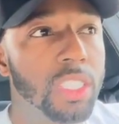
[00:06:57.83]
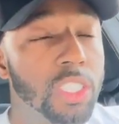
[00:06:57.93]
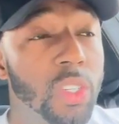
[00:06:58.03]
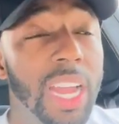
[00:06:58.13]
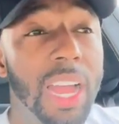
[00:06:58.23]

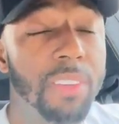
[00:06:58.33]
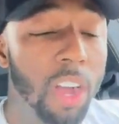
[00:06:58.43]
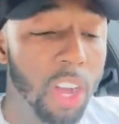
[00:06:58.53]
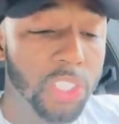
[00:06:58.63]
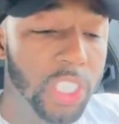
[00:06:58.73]
you could have
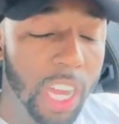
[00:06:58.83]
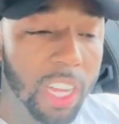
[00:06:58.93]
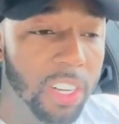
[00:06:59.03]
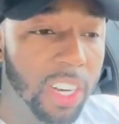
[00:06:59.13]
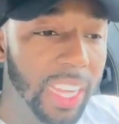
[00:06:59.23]

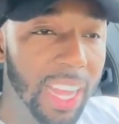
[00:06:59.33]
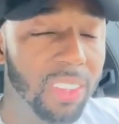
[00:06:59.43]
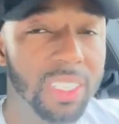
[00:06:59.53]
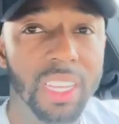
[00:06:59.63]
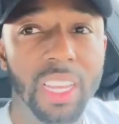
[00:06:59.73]
$100
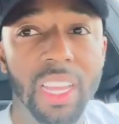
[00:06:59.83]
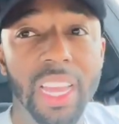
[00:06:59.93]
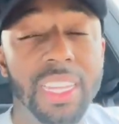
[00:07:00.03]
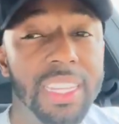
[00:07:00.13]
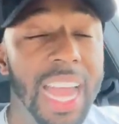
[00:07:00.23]
account
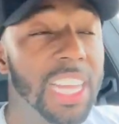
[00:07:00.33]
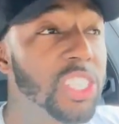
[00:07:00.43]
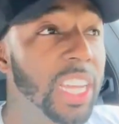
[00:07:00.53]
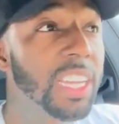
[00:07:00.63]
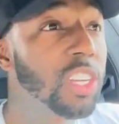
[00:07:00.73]
and that
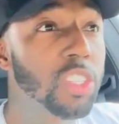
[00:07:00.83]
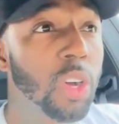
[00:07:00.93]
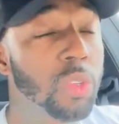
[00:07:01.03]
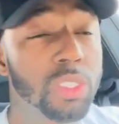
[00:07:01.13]
shit can grow